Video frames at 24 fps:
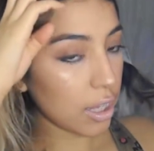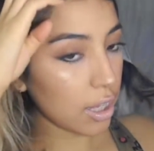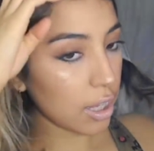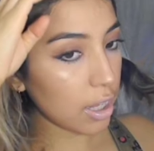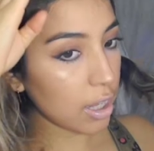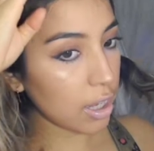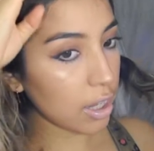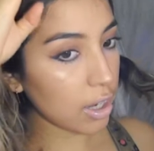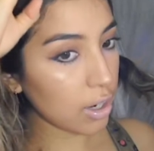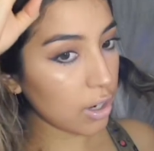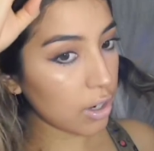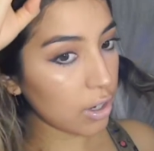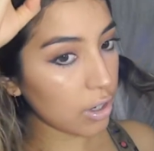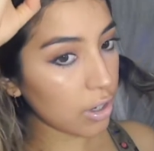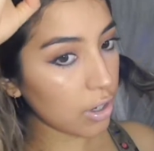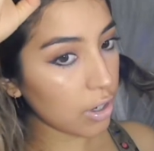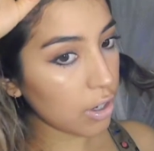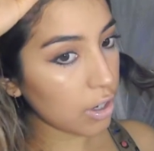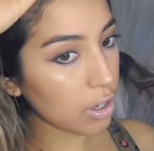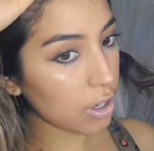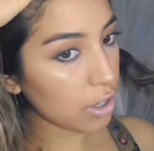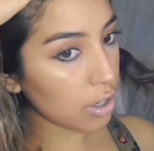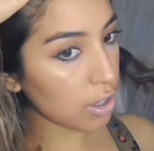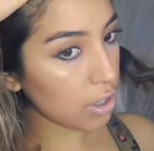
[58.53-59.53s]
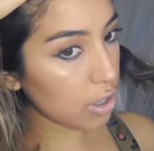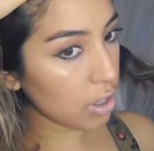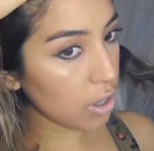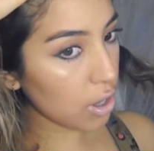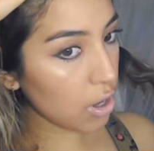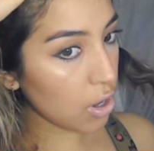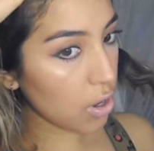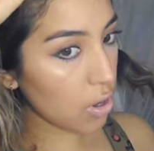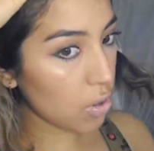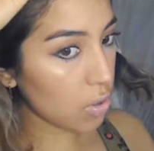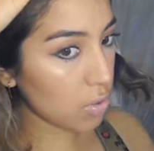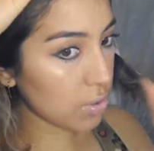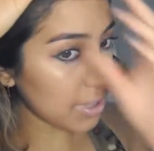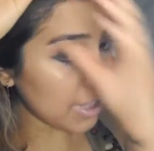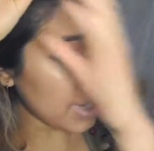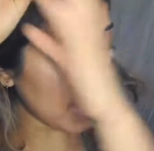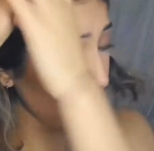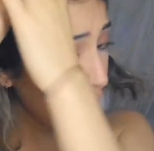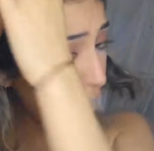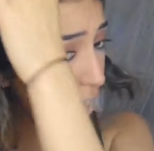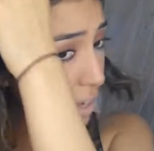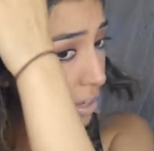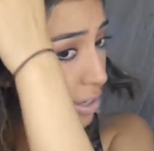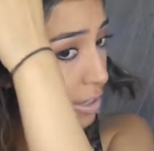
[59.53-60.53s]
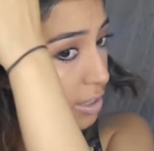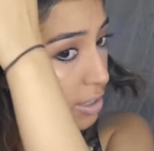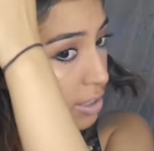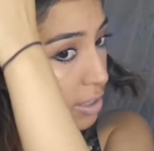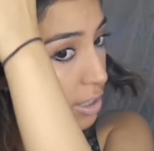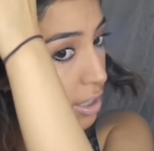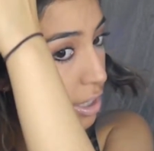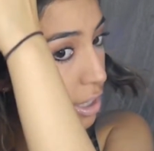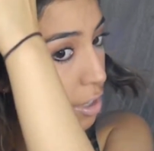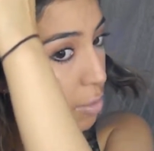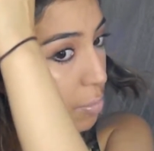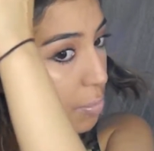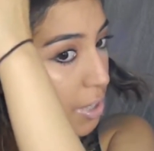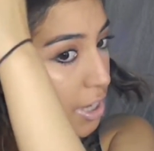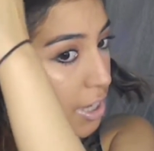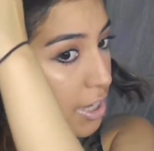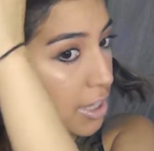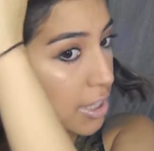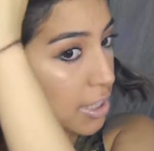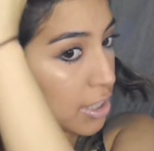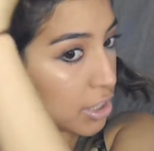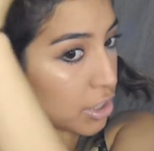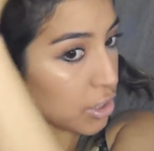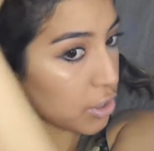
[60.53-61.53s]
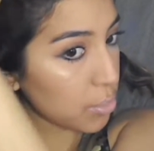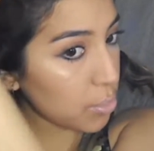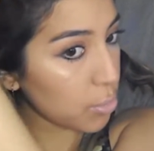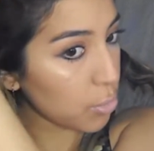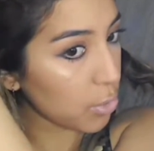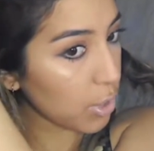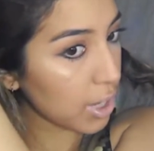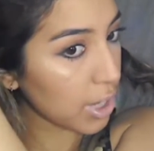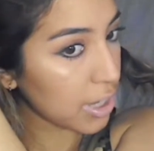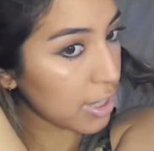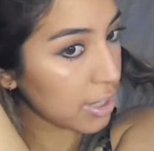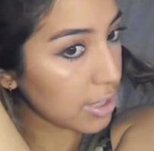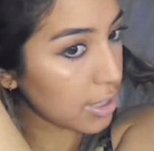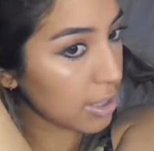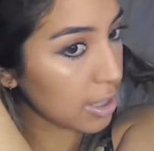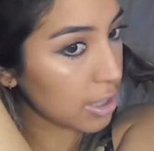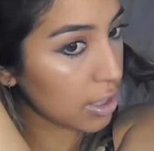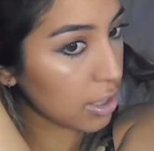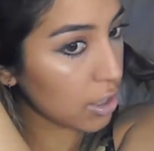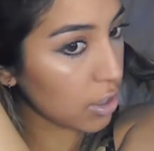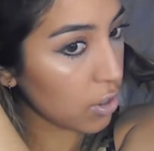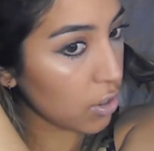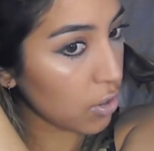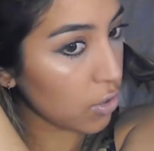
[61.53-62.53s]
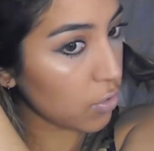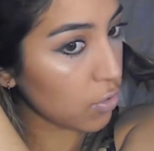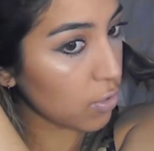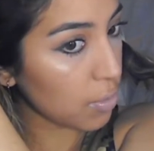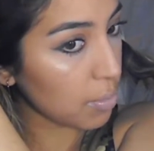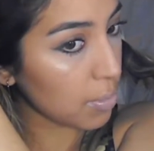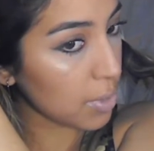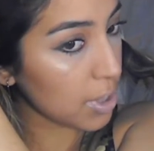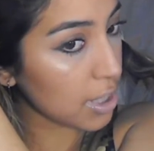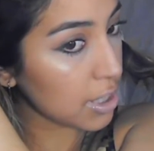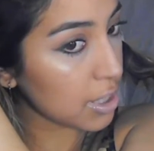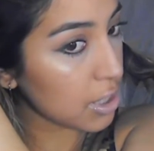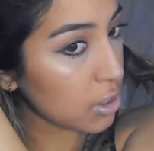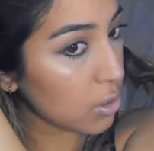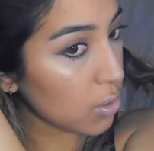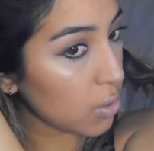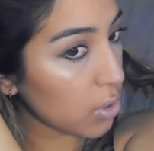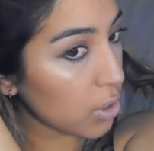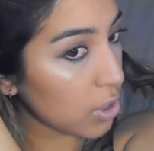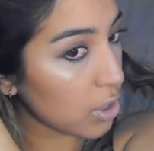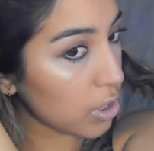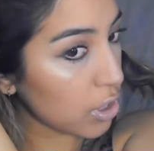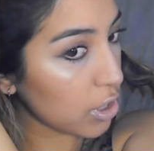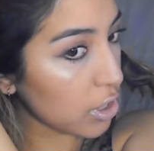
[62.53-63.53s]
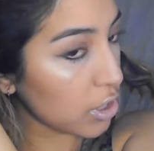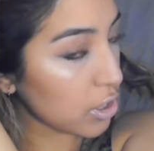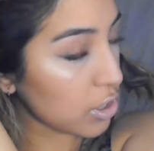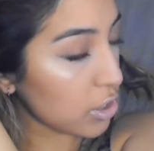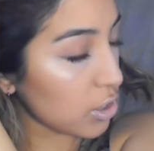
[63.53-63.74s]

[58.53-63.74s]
here you're going to go diagonally because your braid is going to go from this corner